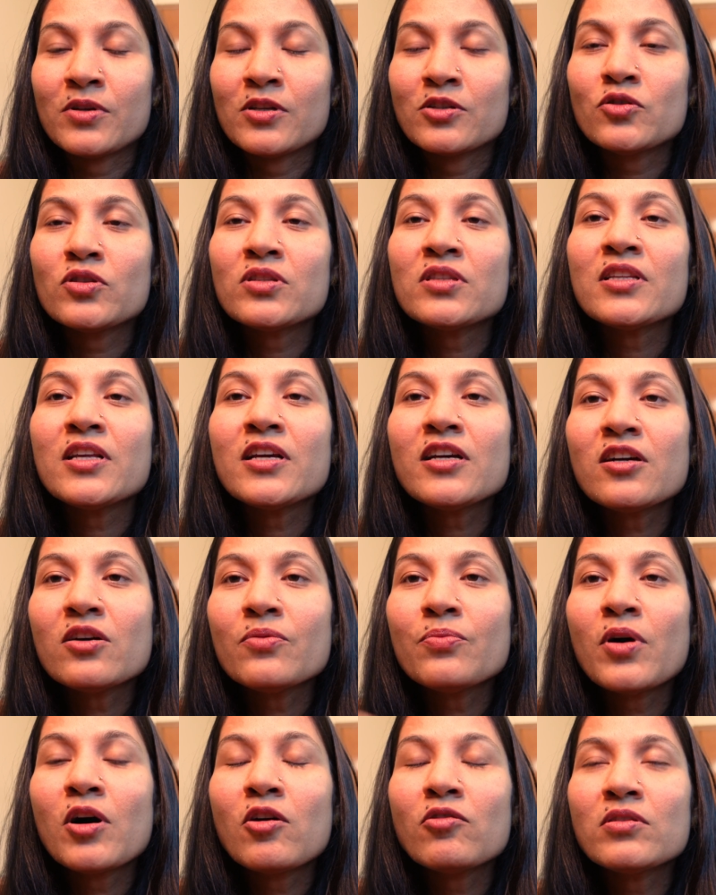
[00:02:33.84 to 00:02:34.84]
So think
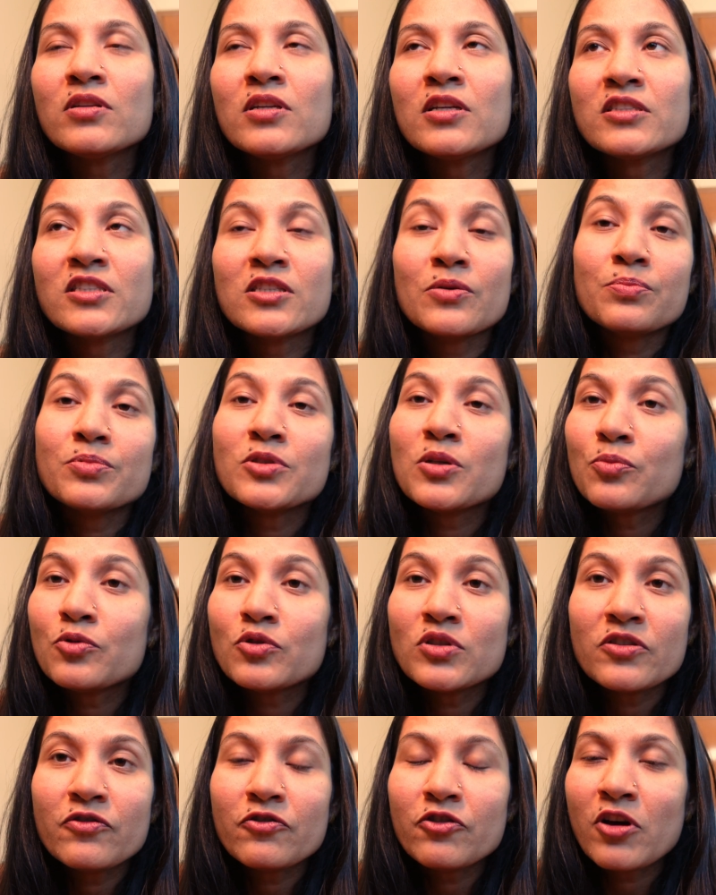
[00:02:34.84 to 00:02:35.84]
about this.
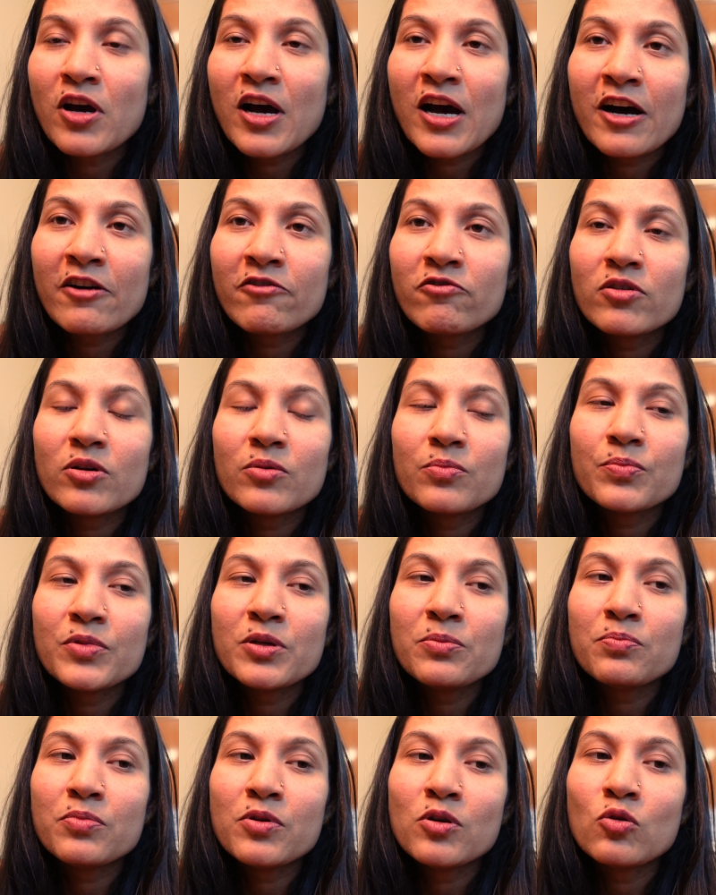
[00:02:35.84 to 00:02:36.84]
Suppose if you have
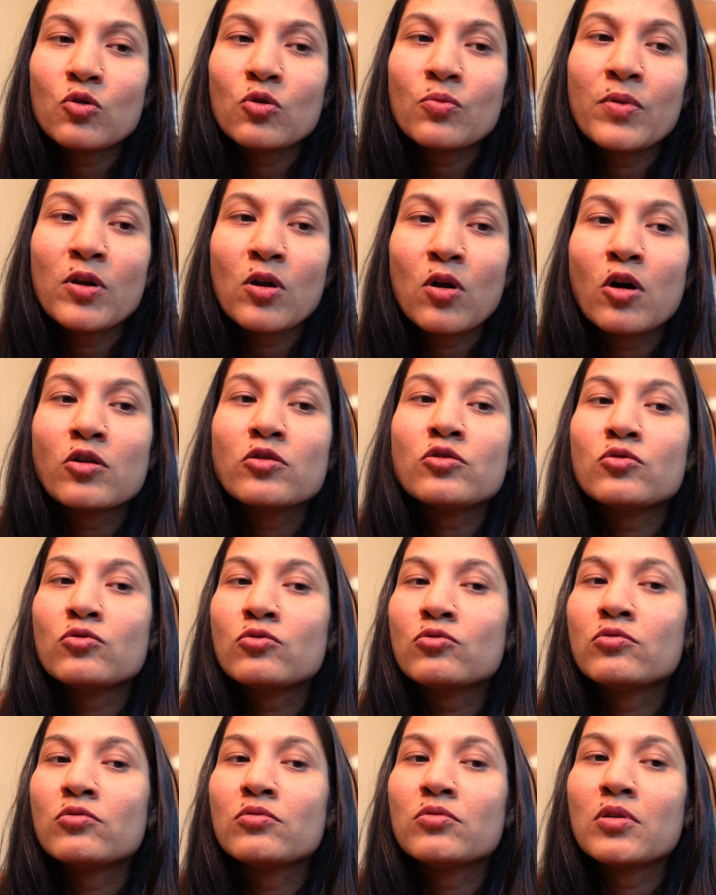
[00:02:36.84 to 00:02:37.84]
people who belong
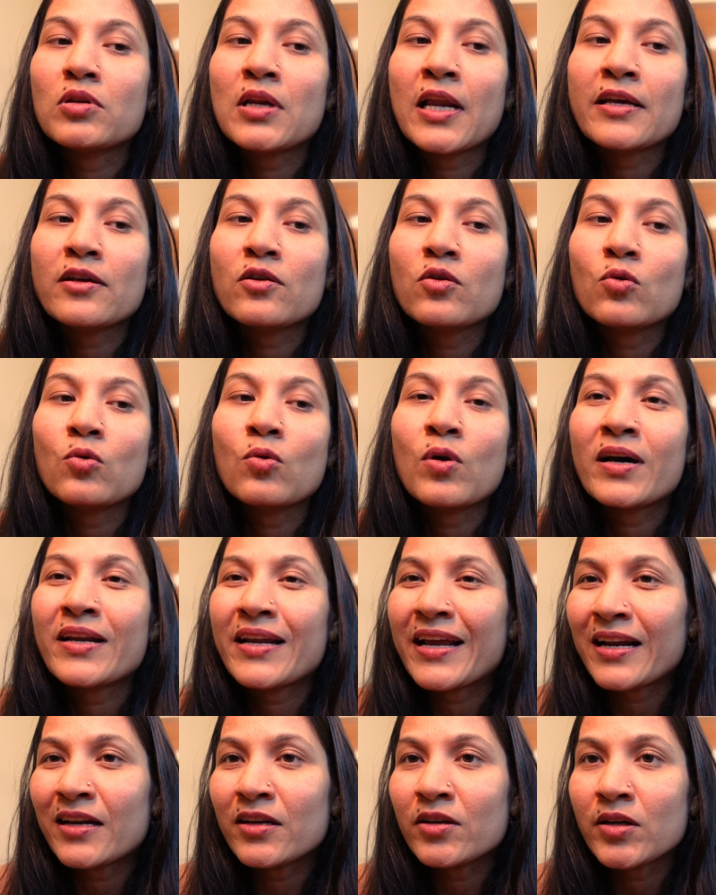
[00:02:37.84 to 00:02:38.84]
to, like, who are
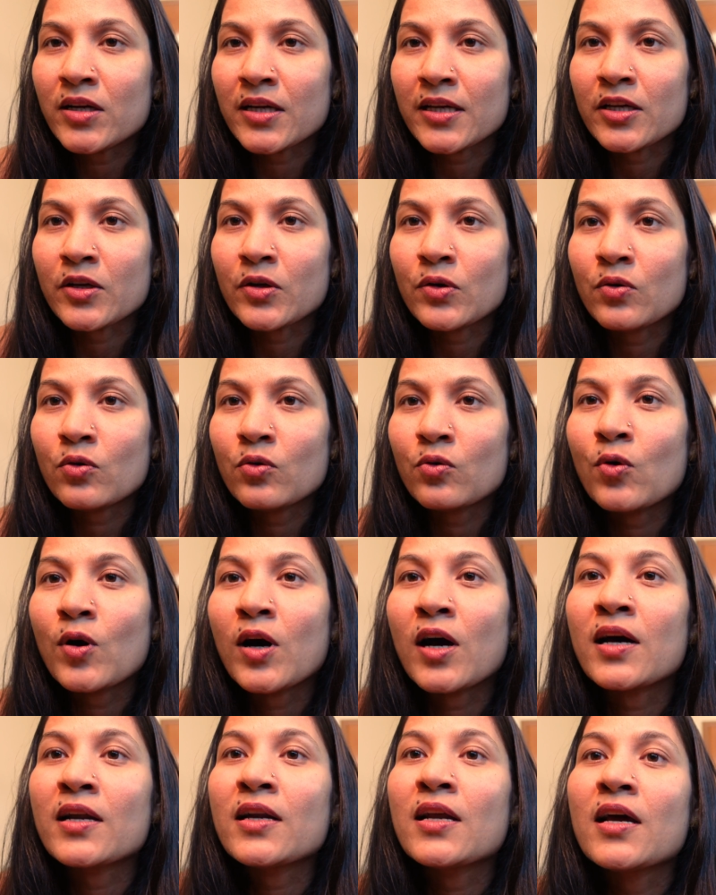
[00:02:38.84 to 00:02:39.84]
elderly, who
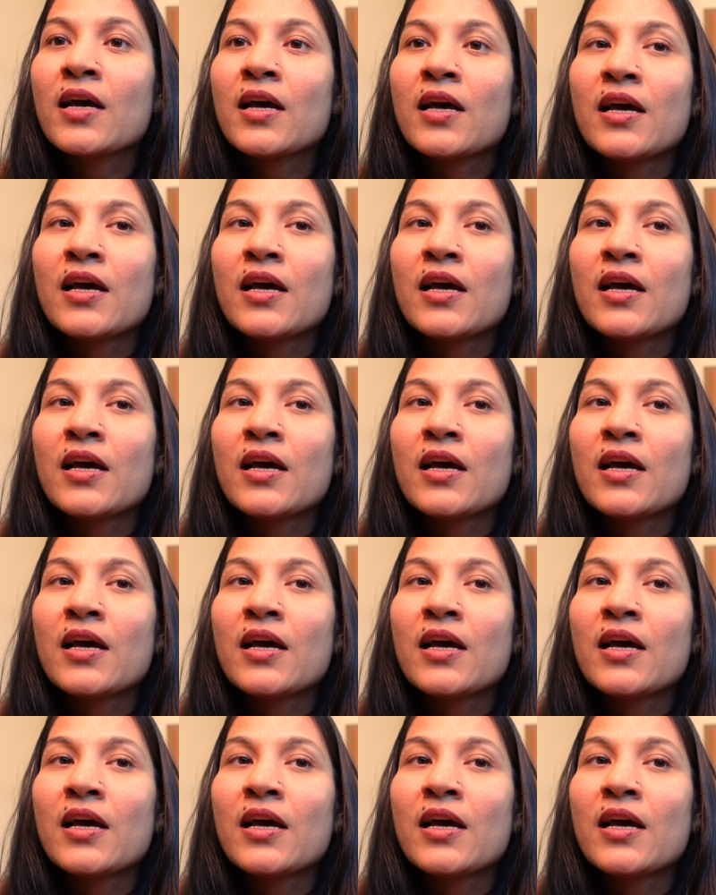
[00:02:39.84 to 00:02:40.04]
are